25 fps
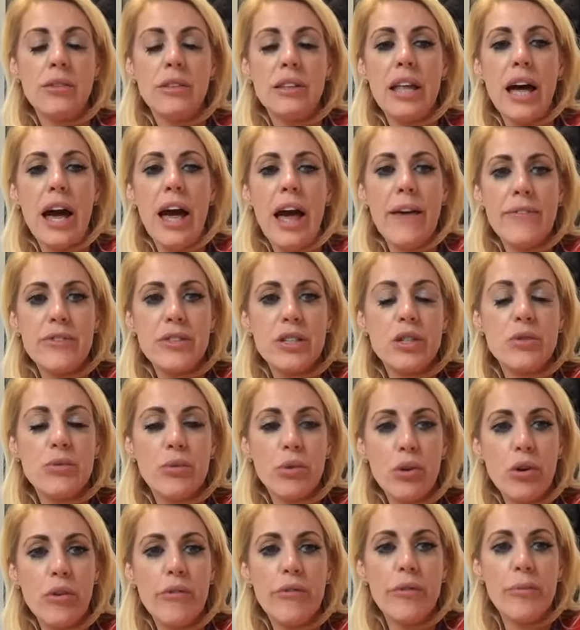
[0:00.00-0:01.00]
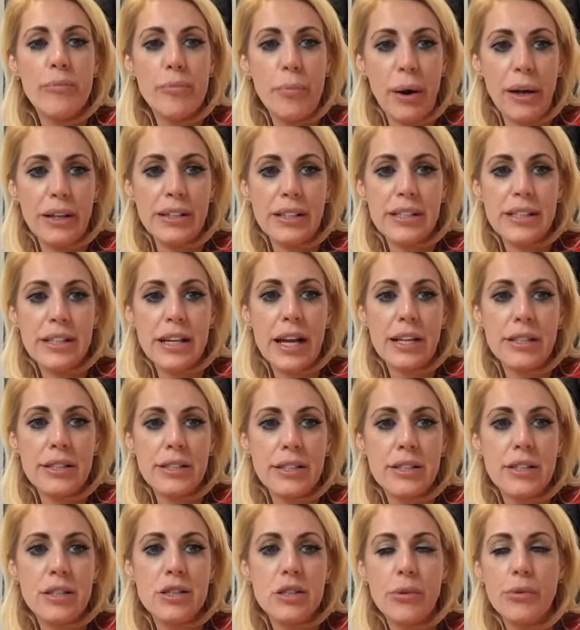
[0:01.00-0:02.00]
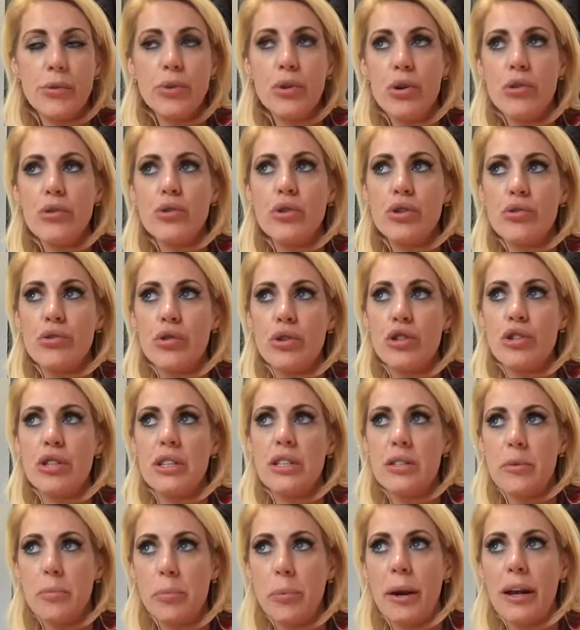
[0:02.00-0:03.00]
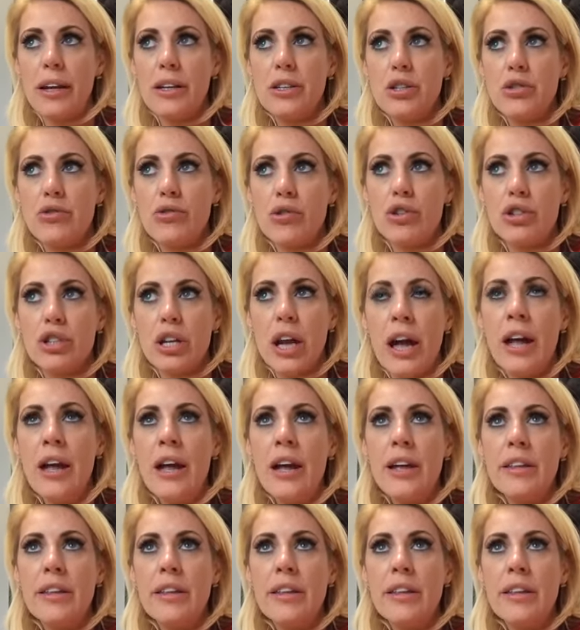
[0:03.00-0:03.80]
That evidence will come from brain scans. So a neural structure is a brain structure.